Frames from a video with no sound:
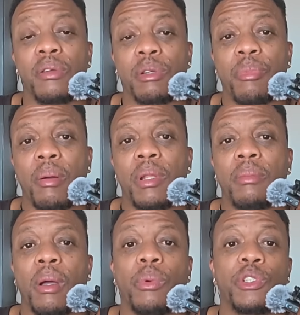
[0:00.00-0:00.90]
there's a
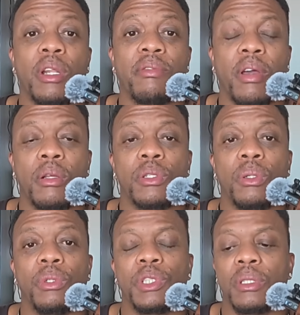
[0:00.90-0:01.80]
problem and we're trying to find a
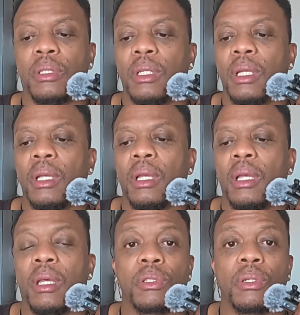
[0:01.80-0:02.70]
solution.
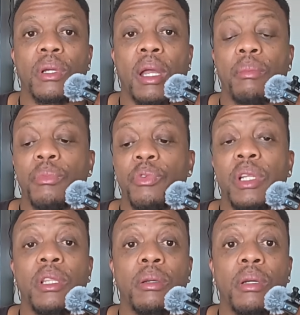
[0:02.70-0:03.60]
So I'm reading